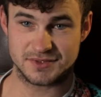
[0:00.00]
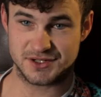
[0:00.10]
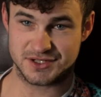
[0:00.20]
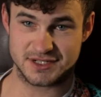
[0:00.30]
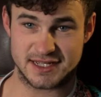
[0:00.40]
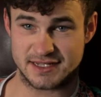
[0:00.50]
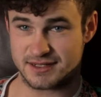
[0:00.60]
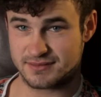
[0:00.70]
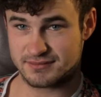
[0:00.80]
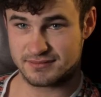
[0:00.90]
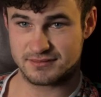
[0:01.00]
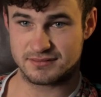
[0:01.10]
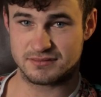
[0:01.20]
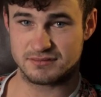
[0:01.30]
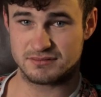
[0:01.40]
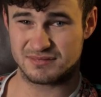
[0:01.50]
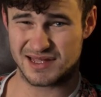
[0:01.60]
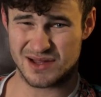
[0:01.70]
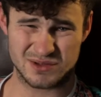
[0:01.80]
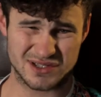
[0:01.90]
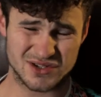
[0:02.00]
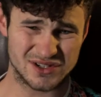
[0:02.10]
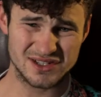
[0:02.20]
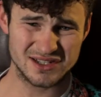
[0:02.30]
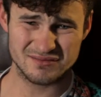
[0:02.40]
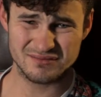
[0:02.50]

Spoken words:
None did. That was good.